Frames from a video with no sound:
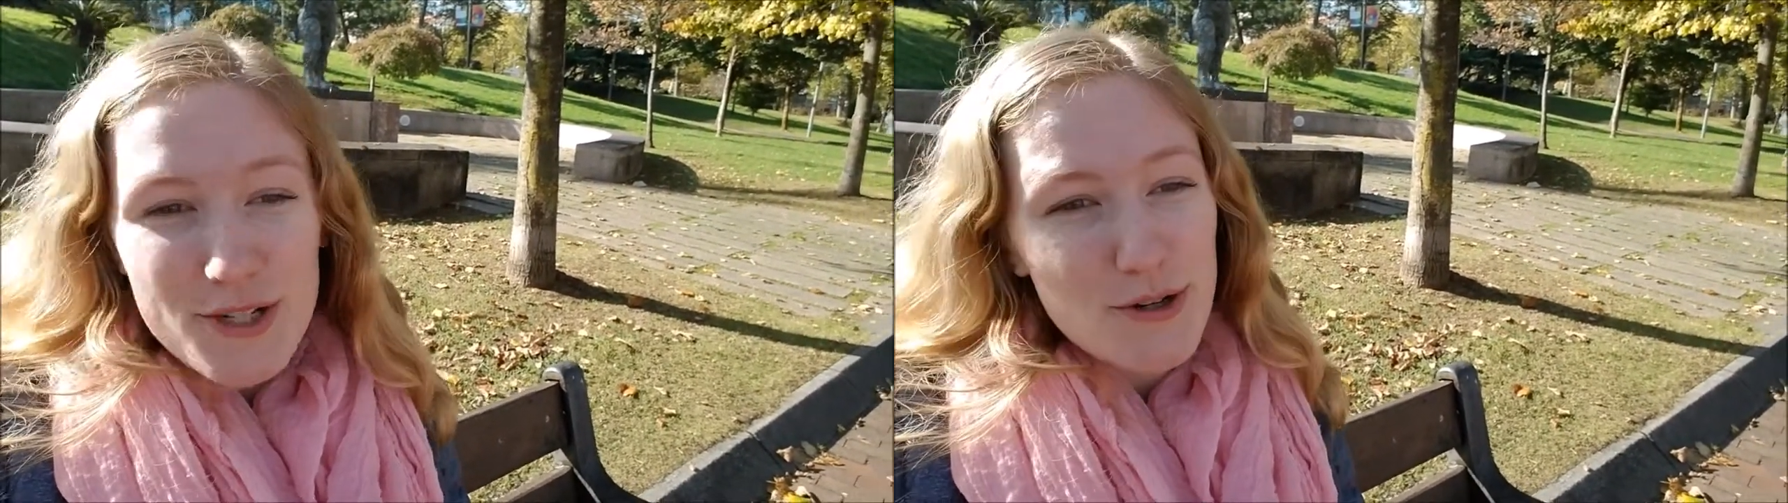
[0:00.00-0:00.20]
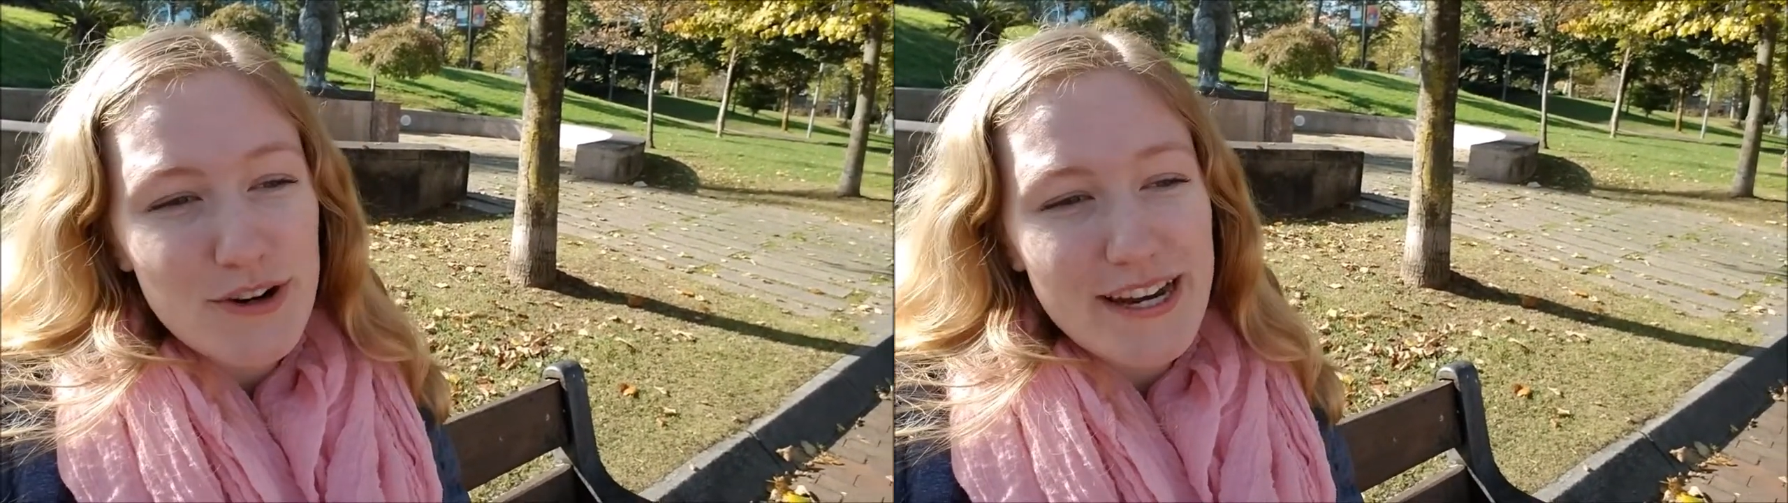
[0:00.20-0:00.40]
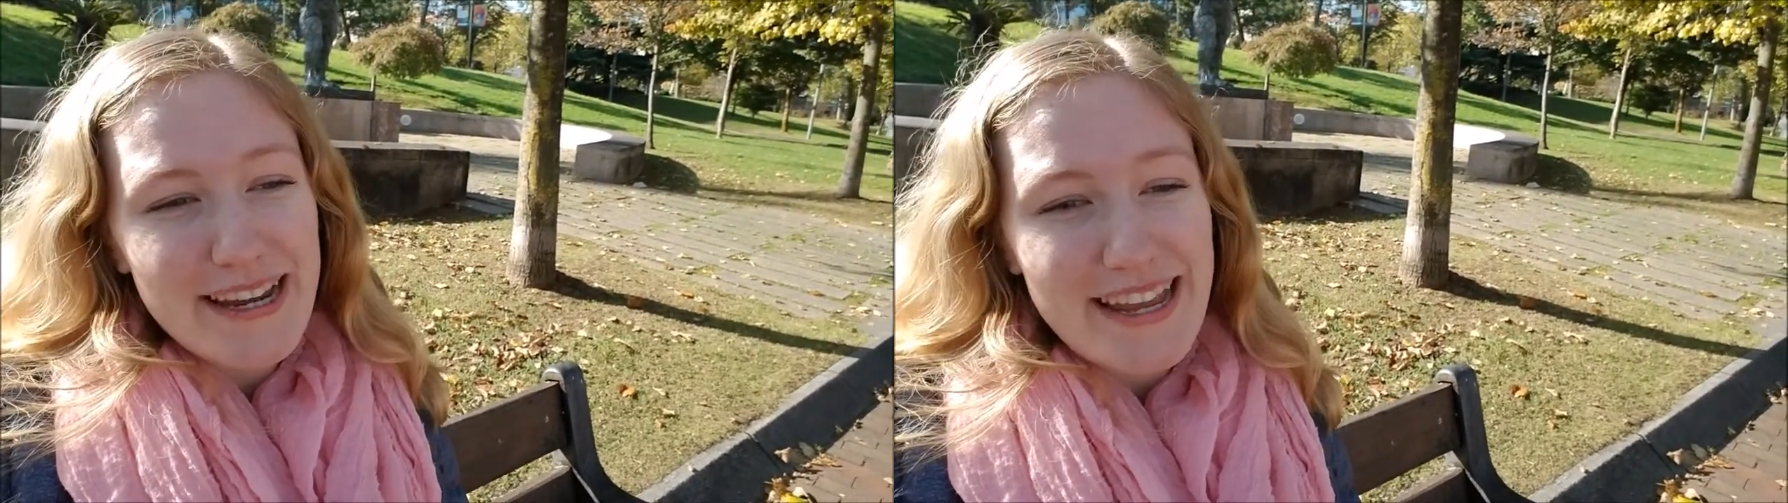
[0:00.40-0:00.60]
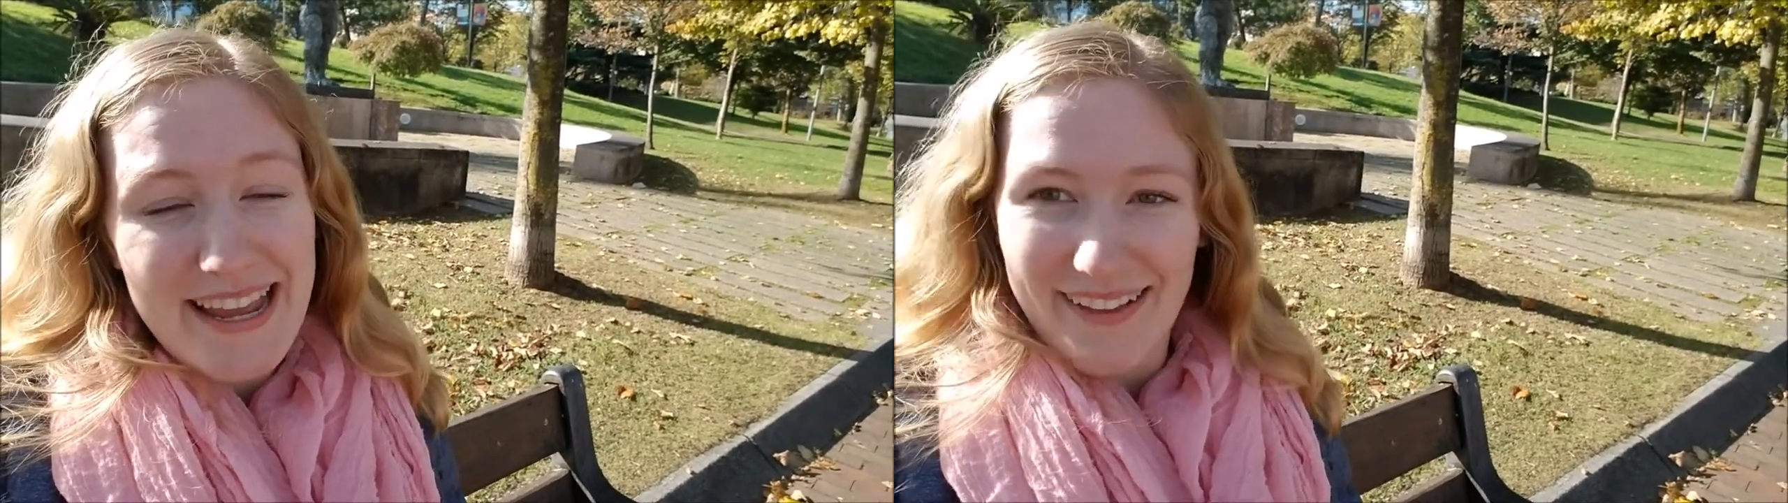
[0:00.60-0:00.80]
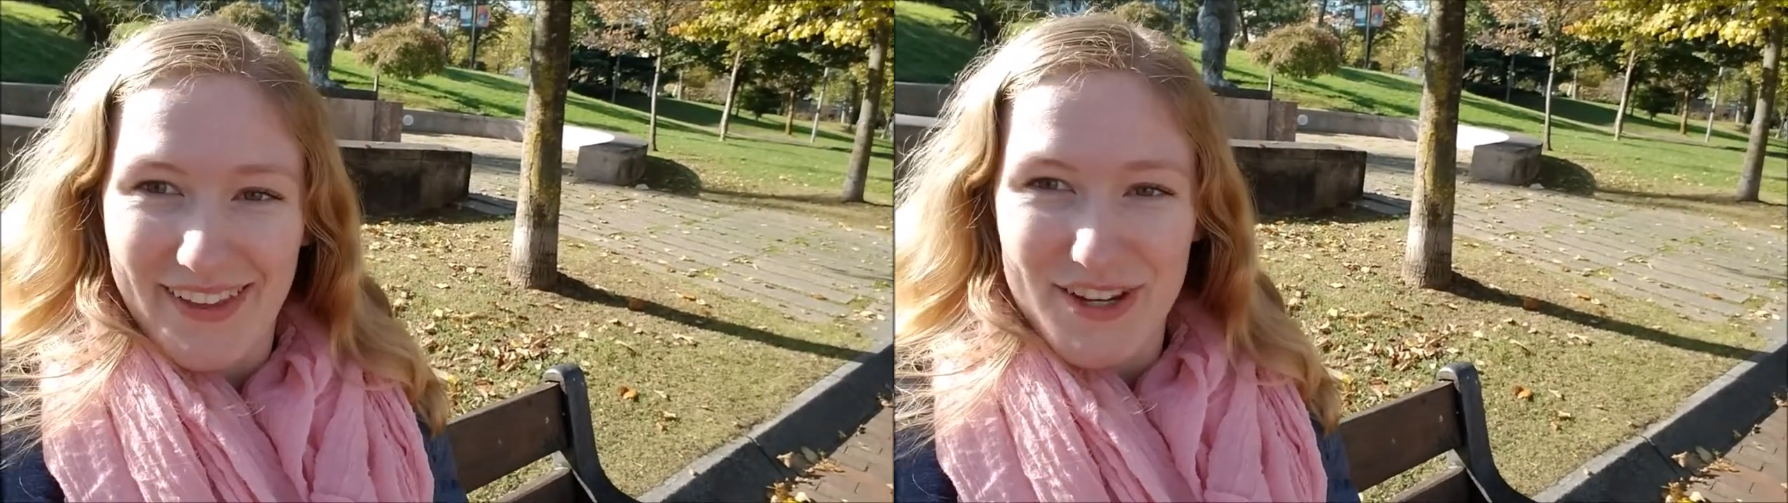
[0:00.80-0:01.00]
tutoring
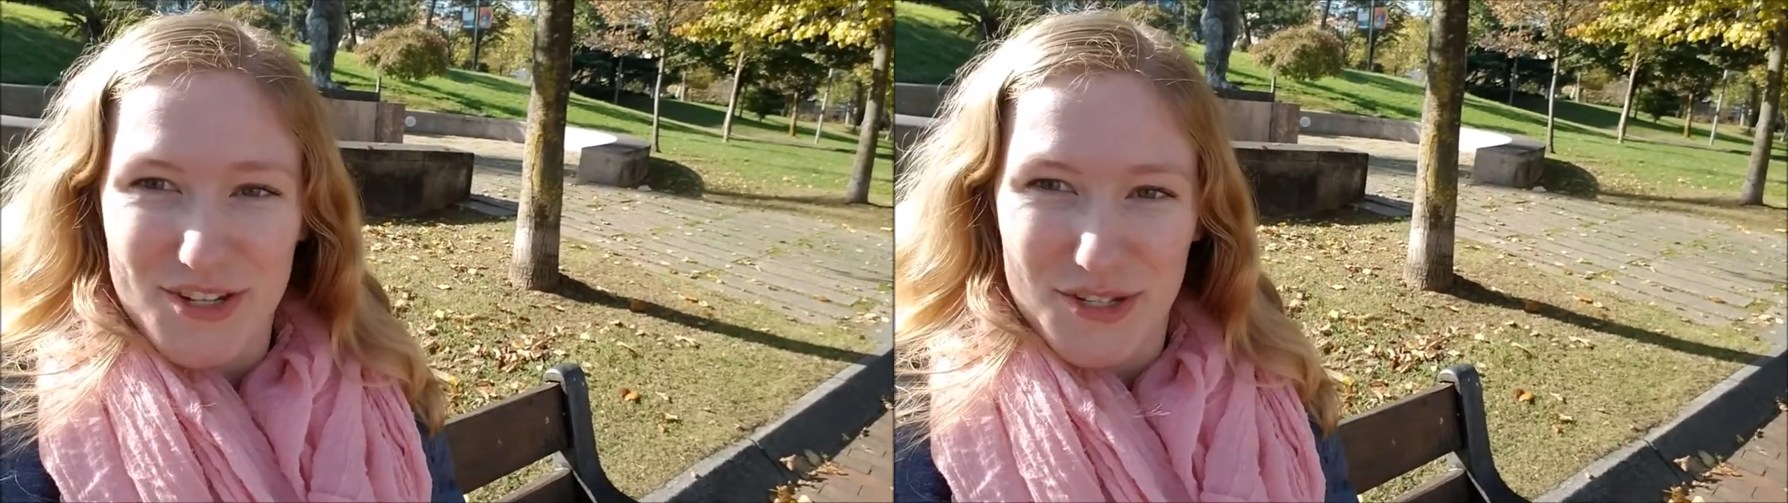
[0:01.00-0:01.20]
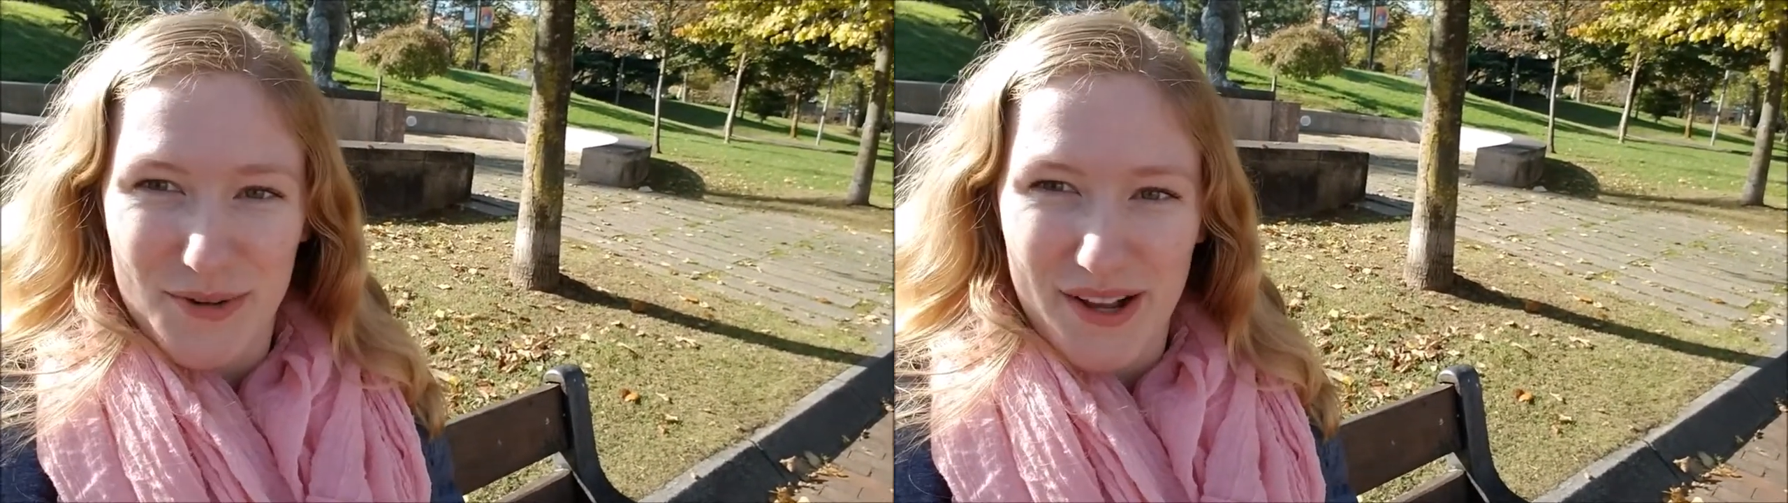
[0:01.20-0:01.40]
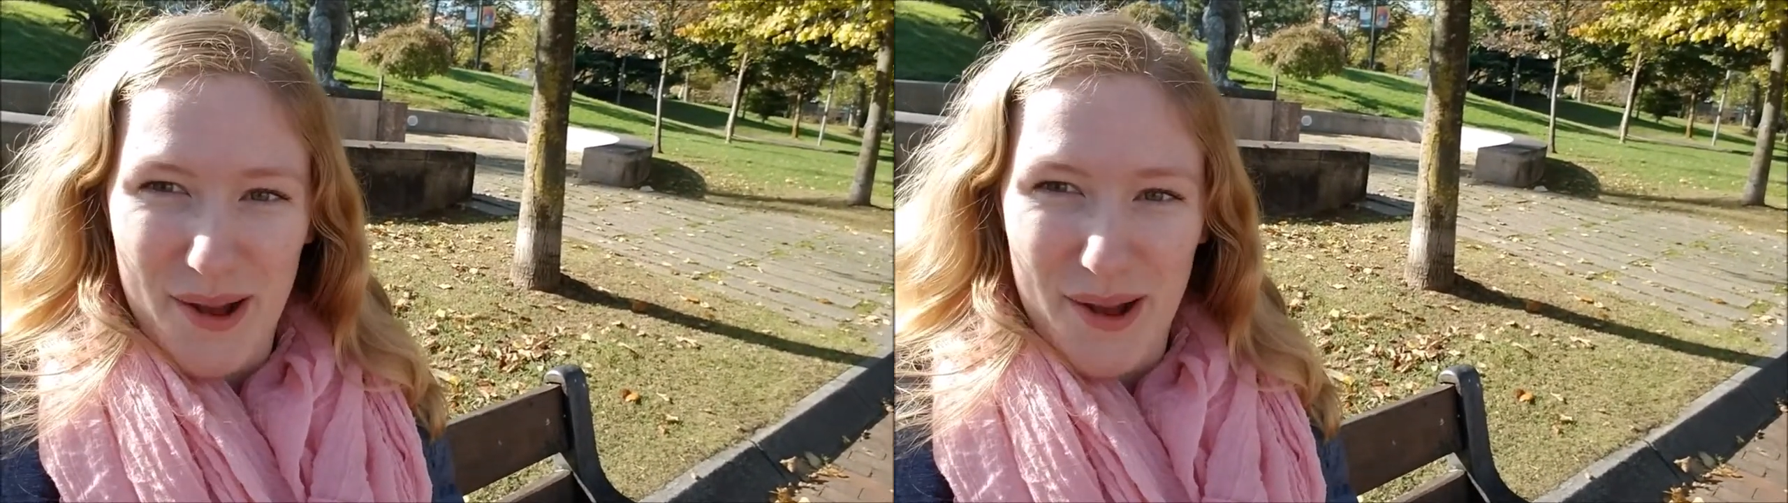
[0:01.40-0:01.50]
English to a